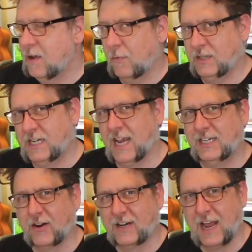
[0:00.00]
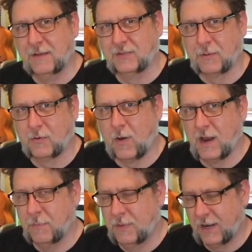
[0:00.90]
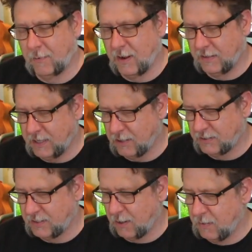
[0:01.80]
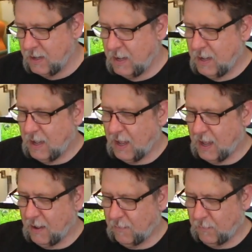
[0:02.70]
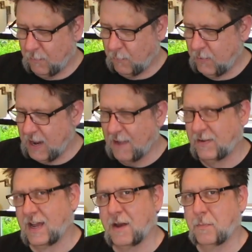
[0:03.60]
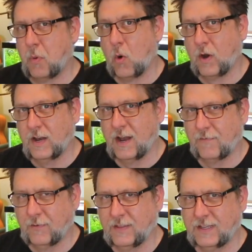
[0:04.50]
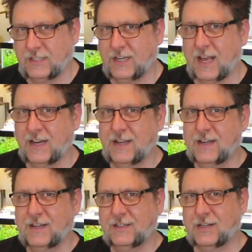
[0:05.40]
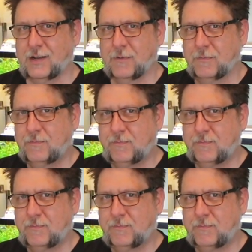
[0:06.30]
We change our games up quite a bit around here, so we haven't gotten bored enough with this yet to